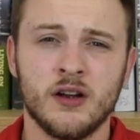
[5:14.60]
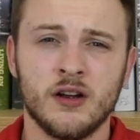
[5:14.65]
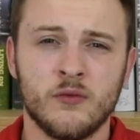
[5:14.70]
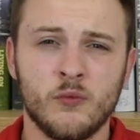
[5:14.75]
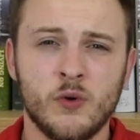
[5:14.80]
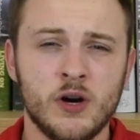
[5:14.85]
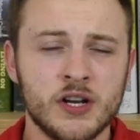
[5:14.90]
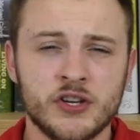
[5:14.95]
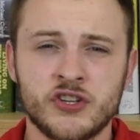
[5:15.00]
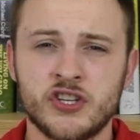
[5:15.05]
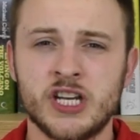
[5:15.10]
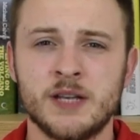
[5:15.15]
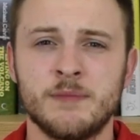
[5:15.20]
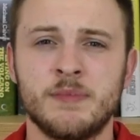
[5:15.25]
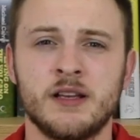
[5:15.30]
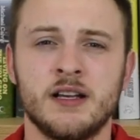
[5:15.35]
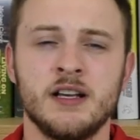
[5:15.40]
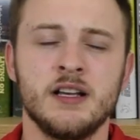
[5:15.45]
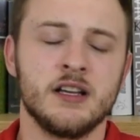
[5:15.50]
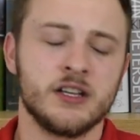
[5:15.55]
Why should he
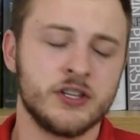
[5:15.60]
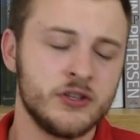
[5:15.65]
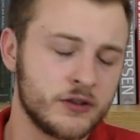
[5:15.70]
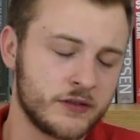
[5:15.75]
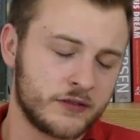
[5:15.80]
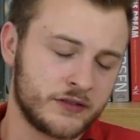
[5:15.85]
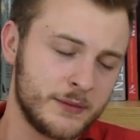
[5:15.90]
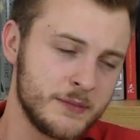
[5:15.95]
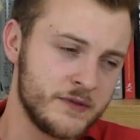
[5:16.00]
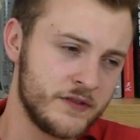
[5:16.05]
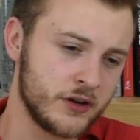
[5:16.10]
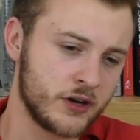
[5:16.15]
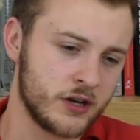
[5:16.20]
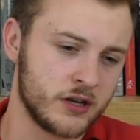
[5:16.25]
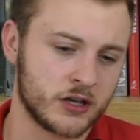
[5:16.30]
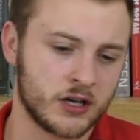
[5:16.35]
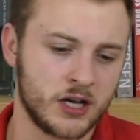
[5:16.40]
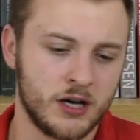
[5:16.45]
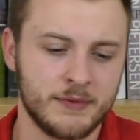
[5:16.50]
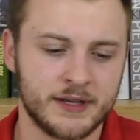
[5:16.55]
be? Some of you are
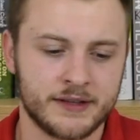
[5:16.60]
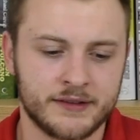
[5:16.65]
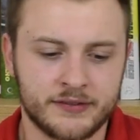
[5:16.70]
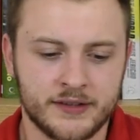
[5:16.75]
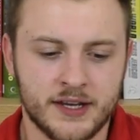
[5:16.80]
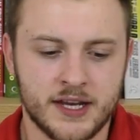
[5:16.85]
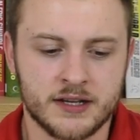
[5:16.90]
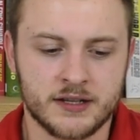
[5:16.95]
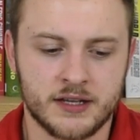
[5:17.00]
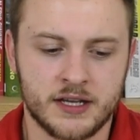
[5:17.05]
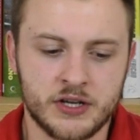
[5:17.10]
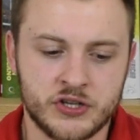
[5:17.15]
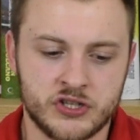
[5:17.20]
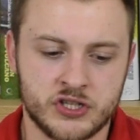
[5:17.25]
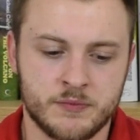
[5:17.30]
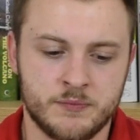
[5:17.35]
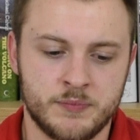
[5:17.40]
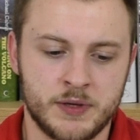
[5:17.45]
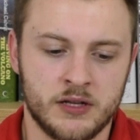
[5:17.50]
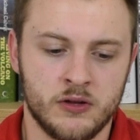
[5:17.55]
going to comment saying that he
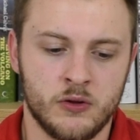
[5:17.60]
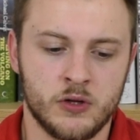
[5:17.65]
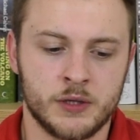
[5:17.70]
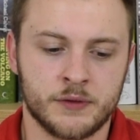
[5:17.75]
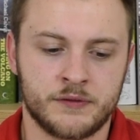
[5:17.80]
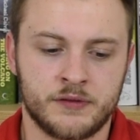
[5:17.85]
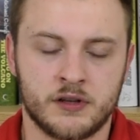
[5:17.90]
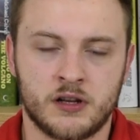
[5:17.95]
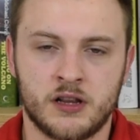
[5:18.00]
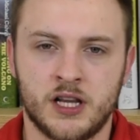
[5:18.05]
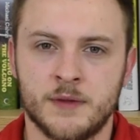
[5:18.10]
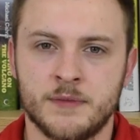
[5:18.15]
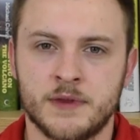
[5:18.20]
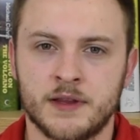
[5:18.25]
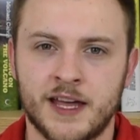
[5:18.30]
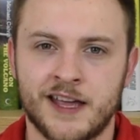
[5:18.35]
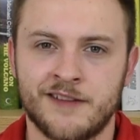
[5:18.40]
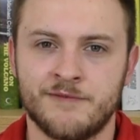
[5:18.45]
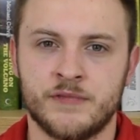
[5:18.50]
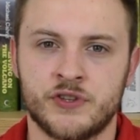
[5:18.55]
should be loyal to the club that
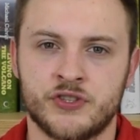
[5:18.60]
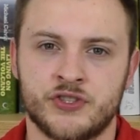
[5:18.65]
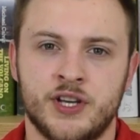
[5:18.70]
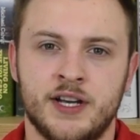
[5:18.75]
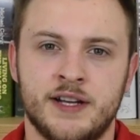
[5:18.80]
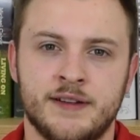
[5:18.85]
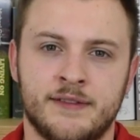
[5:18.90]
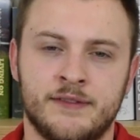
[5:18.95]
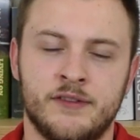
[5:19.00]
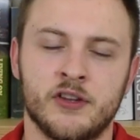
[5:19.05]
gave him a chance,